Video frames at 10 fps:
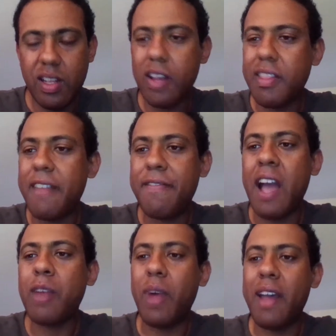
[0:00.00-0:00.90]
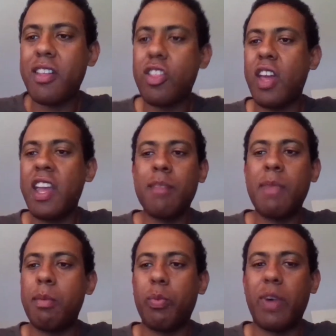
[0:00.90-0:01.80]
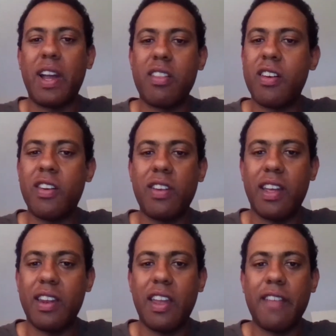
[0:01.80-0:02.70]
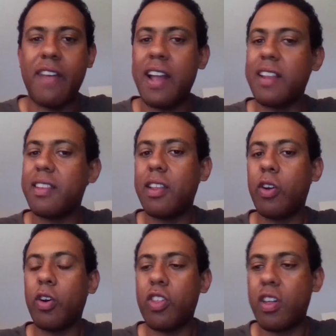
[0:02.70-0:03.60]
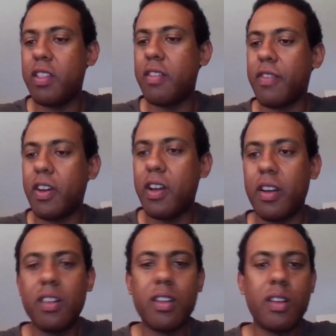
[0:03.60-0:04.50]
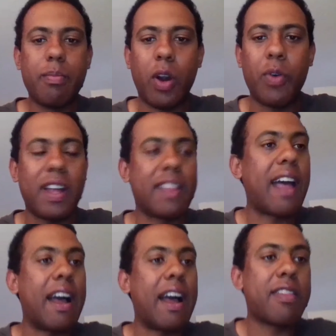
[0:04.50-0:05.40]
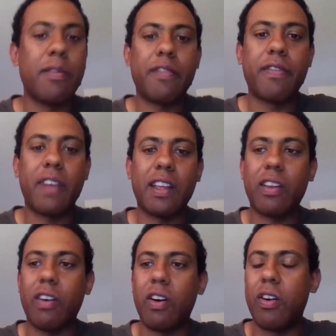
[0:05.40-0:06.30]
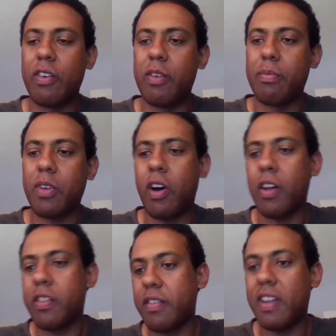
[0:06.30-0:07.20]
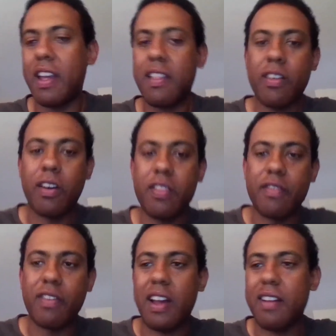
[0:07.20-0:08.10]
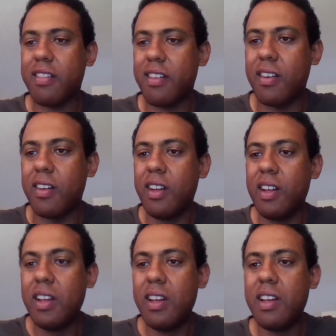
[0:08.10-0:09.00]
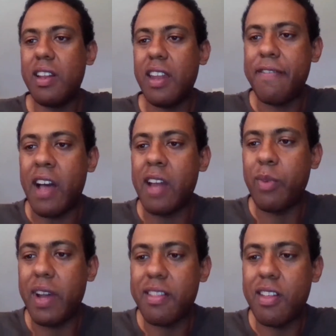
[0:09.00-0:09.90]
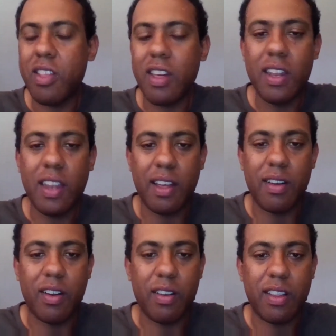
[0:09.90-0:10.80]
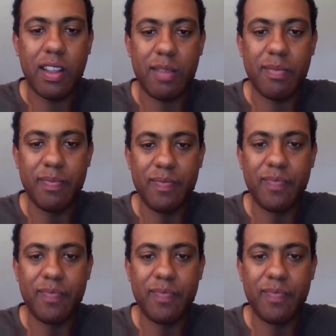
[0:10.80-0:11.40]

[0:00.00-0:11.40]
because they find ways to cheat the minimum wage, don't they? They find deductions for borrowing a tie something, or costs of this, cost of that. So they find ways to cheat that a lot of the time.